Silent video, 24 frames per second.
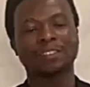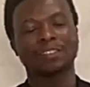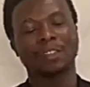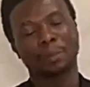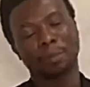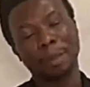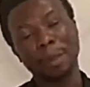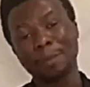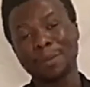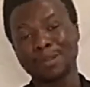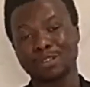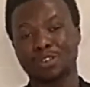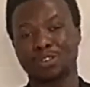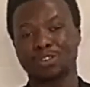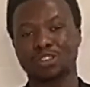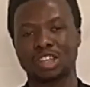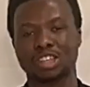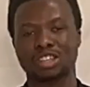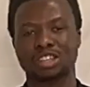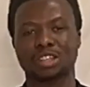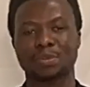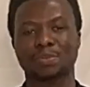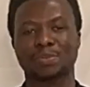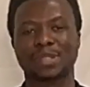the purpose of
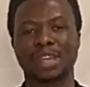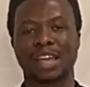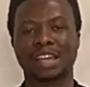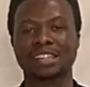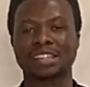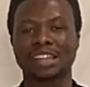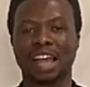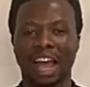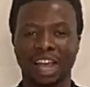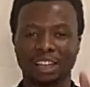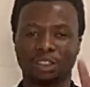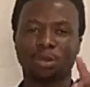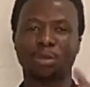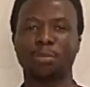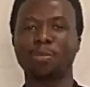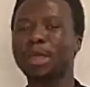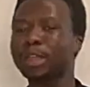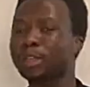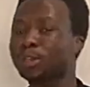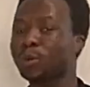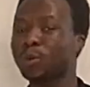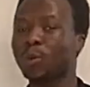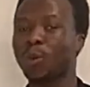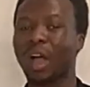the scriptures are to
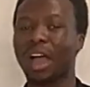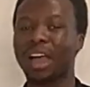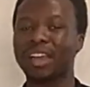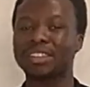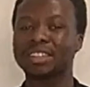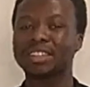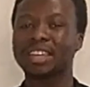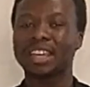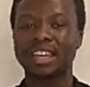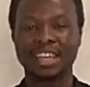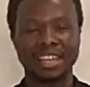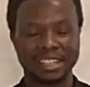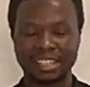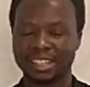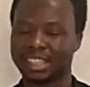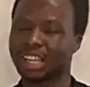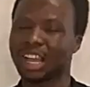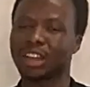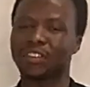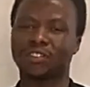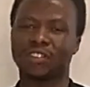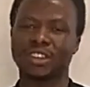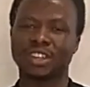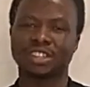make you wise in
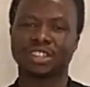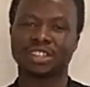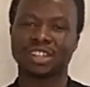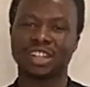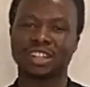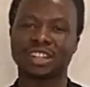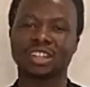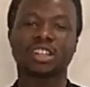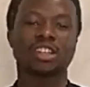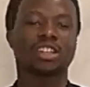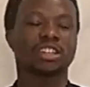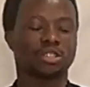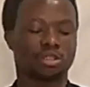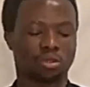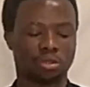salvation